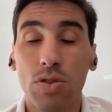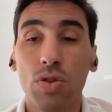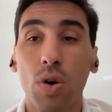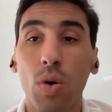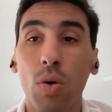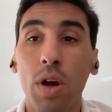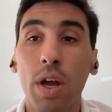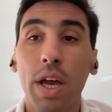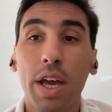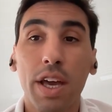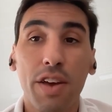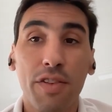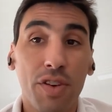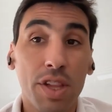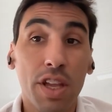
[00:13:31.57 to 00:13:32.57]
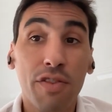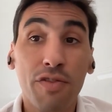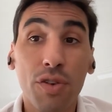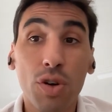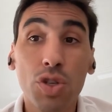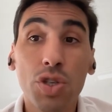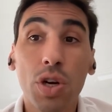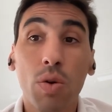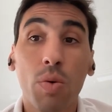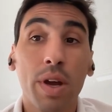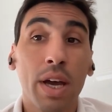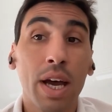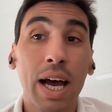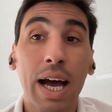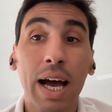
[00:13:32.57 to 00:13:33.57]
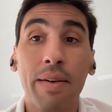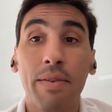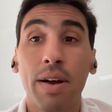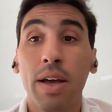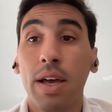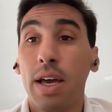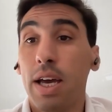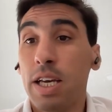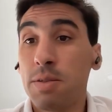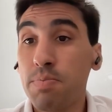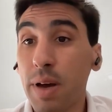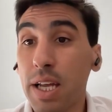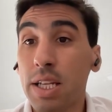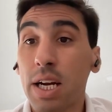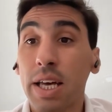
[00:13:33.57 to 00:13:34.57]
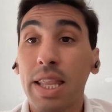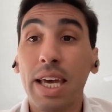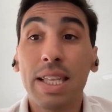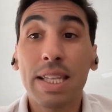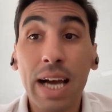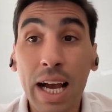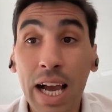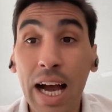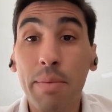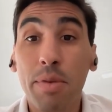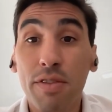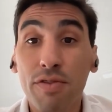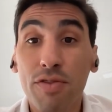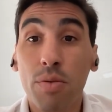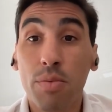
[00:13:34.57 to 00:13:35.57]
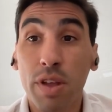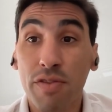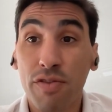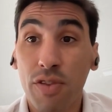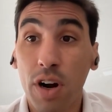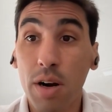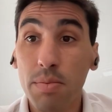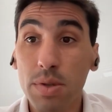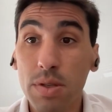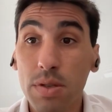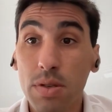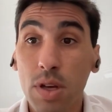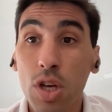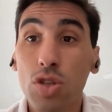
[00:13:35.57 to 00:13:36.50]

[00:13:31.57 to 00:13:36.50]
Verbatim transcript: So if in the future we have spectra data coming from the farms.